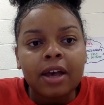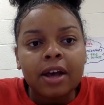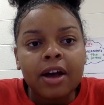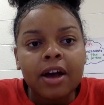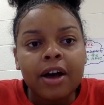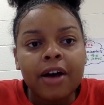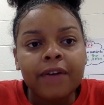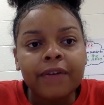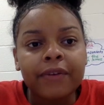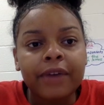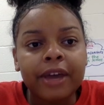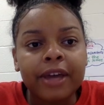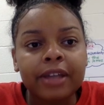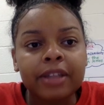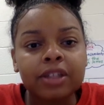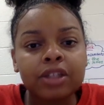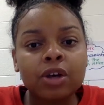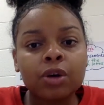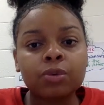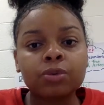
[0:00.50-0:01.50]
All
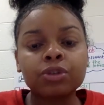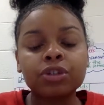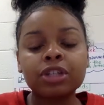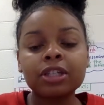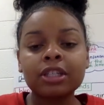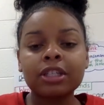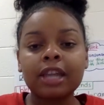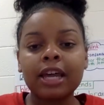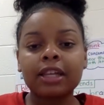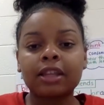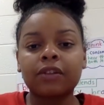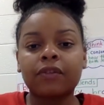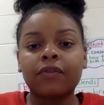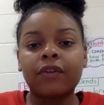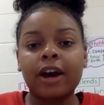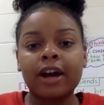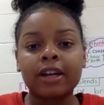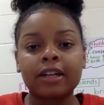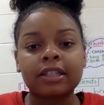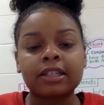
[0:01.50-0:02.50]
right, so just like the
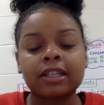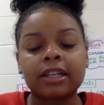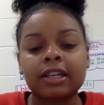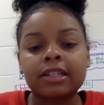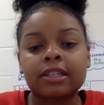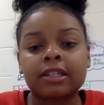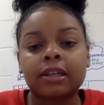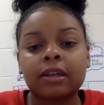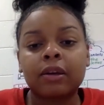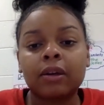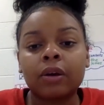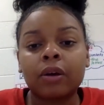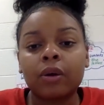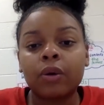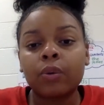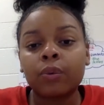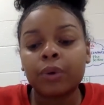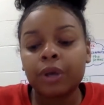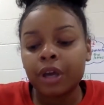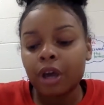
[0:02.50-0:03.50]
phonics lesson,
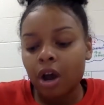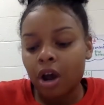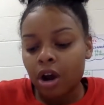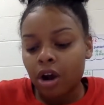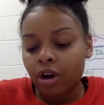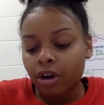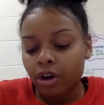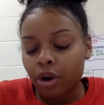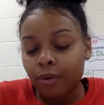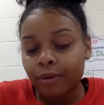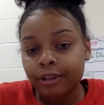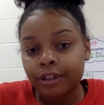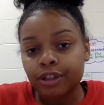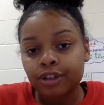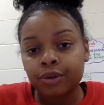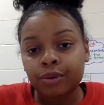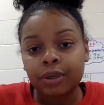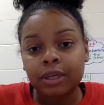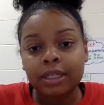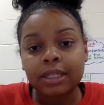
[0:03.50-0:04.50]
we are going to
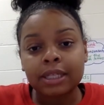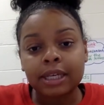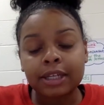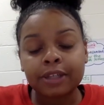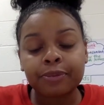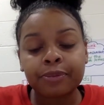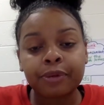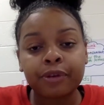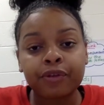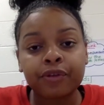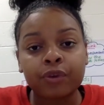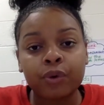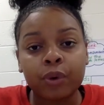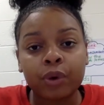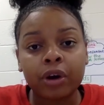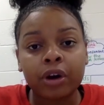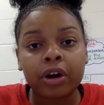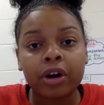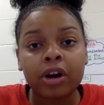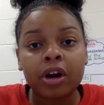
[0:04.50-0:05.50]
do an assessment
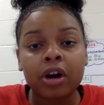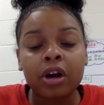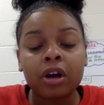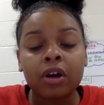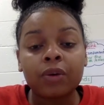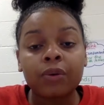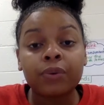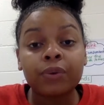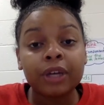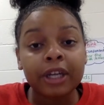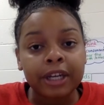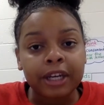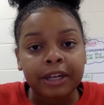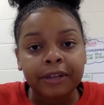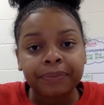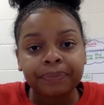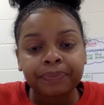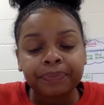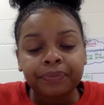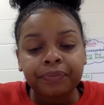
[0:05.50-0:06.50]
for reading.
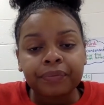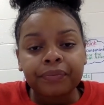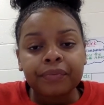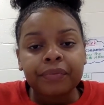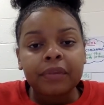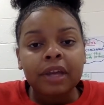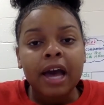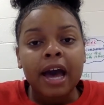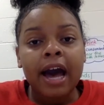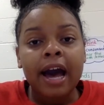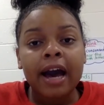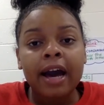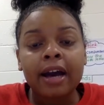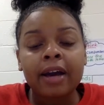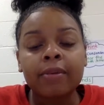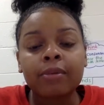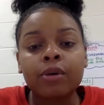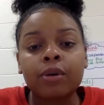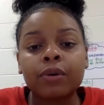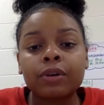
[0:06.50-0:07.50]
I
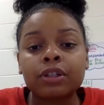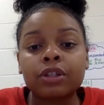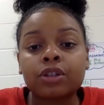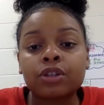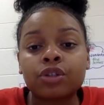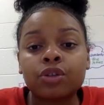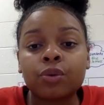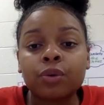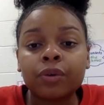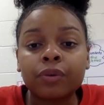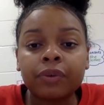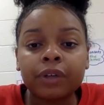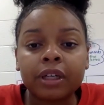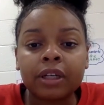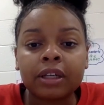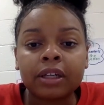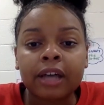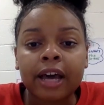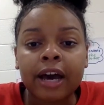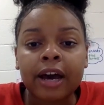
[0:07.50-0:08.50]
am going to do a read
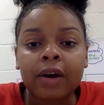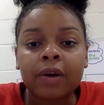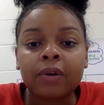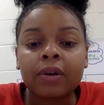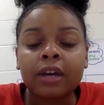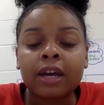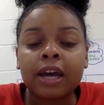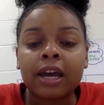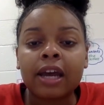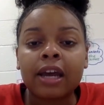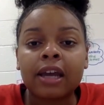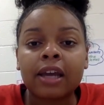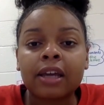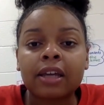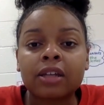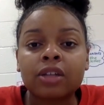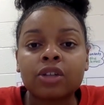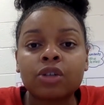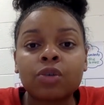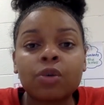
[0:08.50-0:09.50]
aloud,
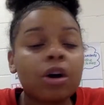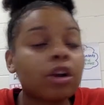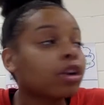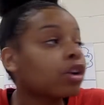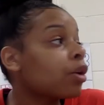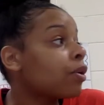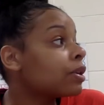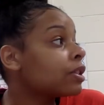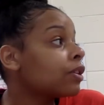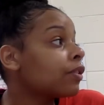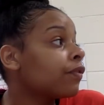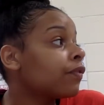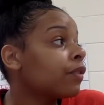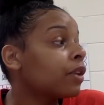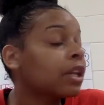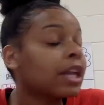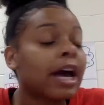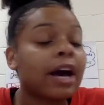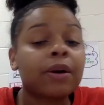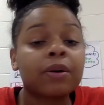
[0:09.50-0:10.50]
and you all are going to
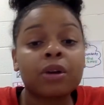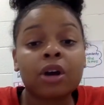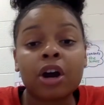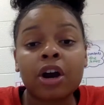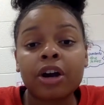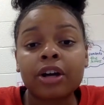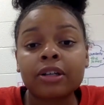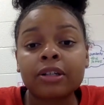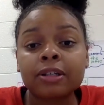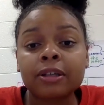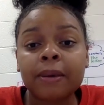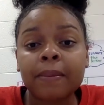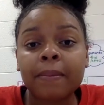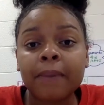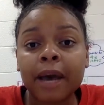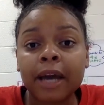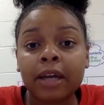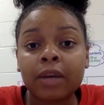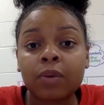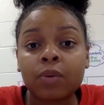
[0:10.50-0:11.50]
fill out our
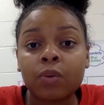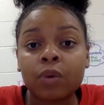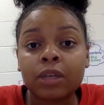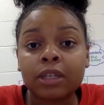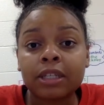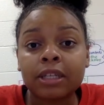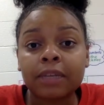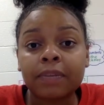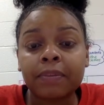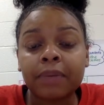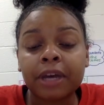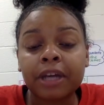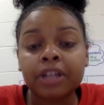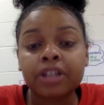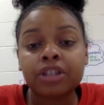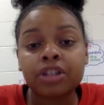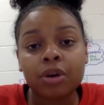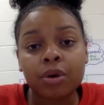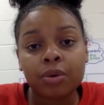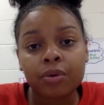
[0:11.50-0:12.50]
somebody wanted but
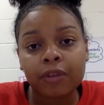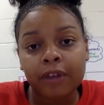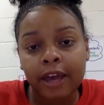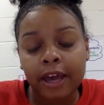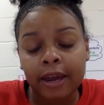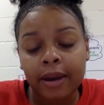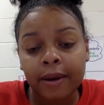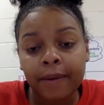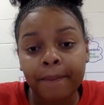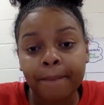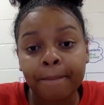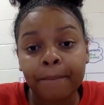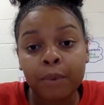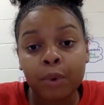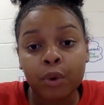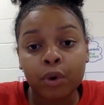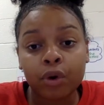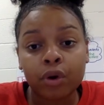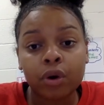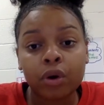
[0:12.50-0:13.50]
so then
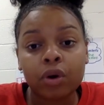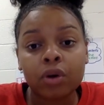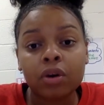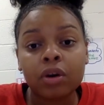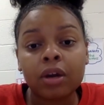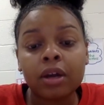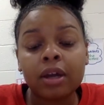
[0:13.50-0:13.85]
moral